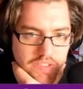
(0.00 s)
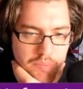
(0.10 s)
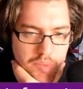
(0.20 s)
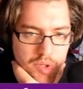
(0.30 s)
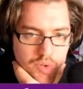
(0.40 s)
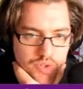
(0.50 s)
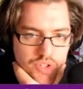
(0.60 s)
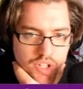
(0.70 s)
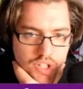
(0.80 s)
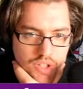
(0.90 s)
approach
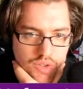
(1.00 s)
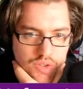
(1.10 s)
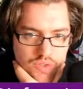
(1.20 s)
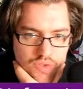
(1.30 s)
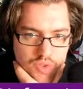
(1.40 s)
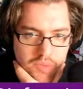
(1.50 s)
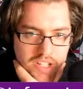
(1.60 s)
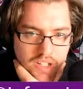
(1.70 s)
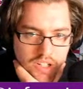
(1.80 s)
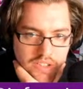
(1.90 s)
to consuming a
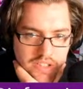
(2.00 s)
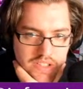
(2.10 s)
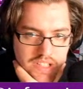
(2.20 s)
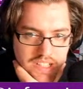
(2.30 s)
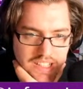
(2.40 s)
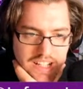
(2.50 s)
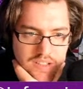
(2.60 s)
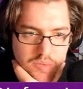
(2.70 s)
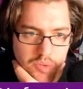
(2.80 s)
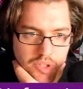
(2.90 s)
context in a class
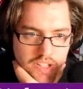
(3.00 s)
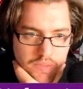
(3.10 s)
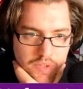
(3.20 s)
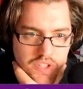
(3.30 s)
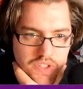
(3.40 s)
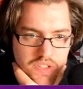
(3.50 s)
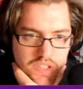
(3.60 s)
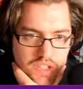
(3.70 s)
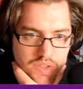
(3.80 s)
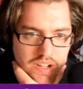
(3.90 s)
component if we just
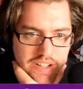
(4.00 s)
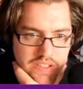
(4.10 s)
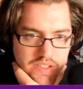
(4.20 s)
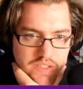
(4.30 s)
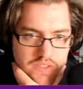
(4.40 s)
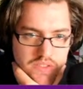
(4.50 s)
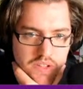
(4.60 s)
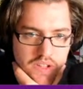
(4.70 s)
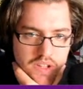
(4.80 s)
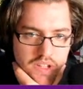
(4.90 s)
need to access
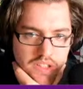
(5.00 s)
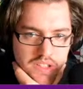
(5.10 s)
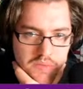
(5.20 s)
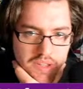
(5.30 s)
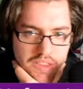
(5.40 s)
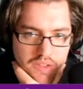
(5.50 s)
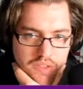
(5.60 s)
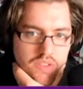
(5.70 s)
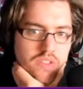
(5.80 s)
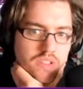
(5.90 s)
this method.
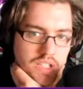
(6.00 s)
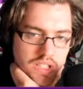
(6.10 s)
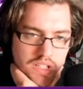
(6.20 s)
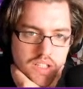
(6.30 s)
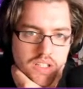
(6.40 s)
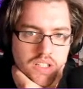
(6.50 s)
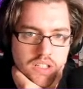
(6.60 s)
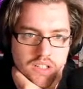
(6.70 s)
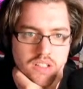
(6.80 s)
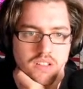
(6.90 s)

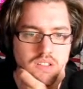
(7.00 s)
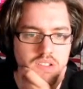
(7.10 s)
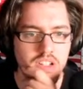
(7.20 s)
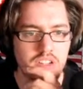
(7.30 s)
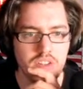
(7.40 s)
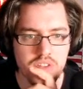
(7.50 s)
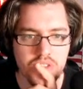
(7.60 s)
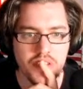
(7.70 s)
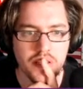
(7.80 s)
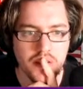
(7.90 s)
Ah,
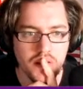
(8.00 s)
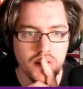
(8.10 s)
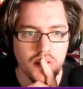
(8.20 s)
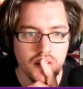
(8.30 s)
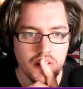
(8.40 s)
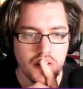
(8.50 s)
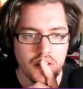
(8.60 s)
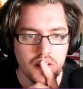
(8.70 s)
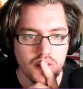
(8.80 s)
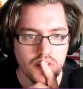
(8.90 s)
interesting.
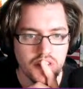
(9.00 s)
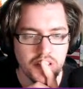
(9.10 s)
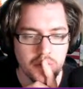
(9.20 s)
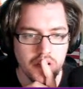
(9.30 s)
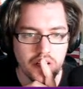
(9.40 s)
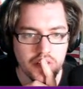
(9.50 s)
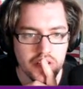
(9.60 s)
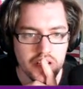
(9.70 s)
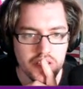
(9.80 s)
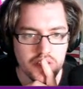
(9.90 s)
Theme
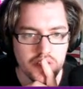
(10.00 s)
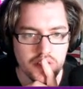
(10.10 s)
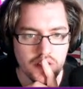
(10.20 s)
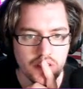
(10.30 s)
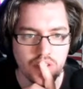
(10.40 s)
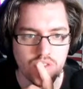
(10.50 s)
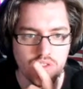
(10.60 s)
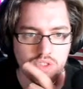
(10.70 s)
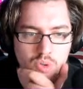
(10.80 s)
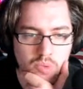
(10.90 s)

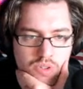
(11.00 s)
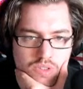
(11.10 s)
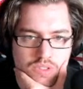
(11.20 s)
context.consumer.